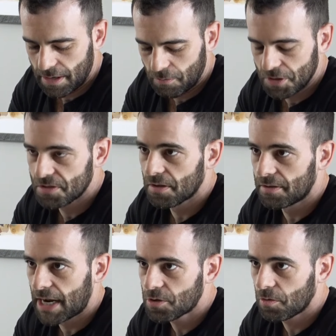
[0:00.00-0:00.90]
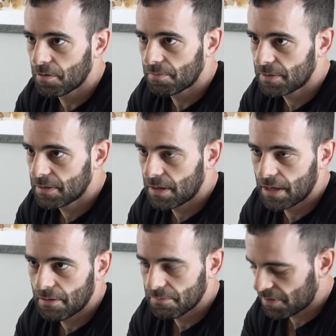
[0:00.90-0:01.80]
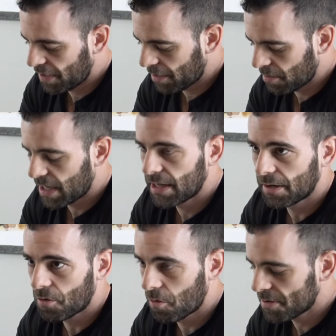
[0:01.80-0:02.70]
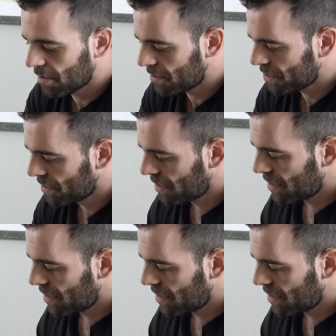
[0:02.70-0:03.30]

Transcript: which is a natural thickener, kind of like a cornstarch.